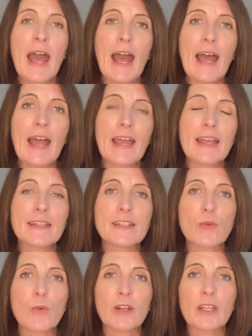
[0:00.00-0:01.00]
and
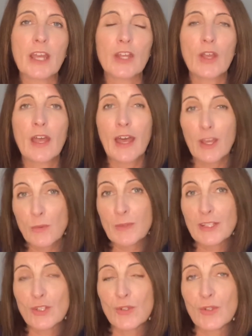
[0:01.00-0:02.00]
work out how we
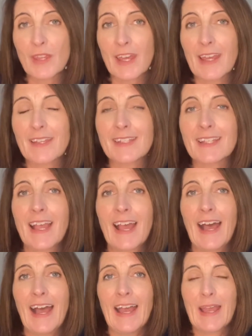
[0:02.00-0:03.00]
do that
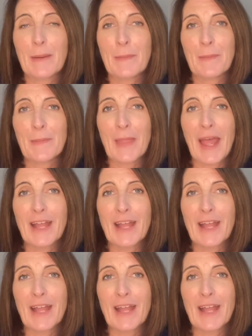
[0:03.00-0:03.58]
and